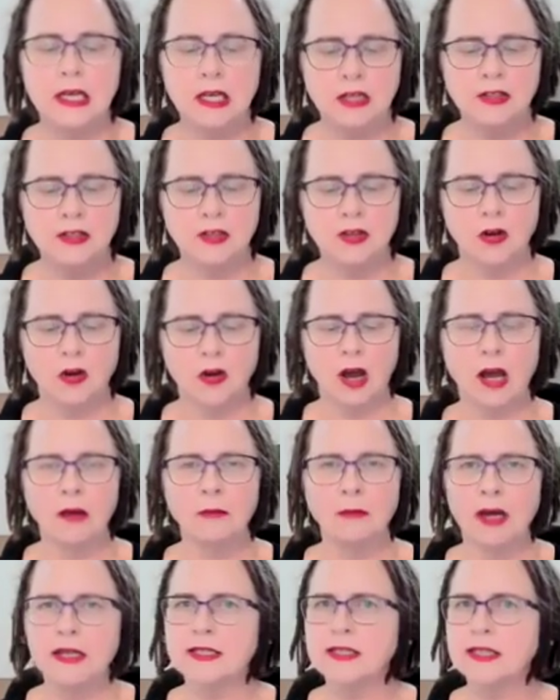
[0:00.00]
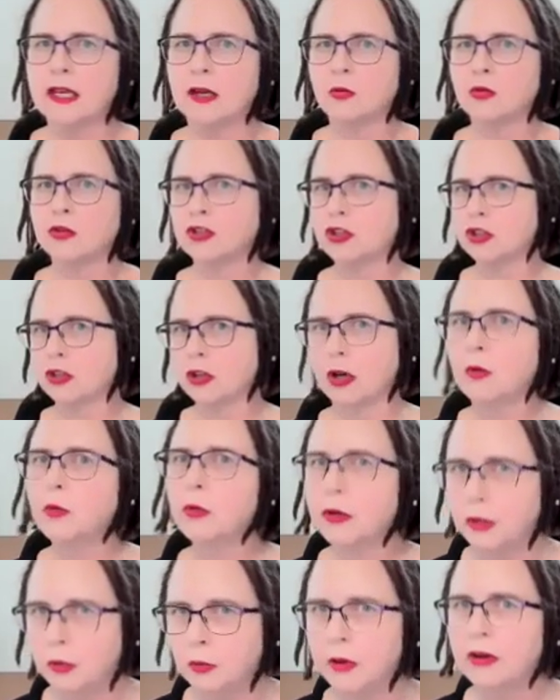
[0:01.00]
So I might say, well, do you know
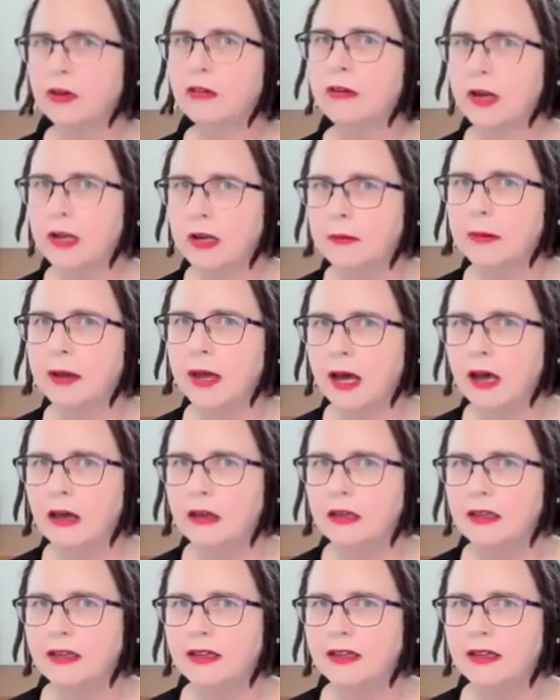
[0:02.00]
what you want to write about?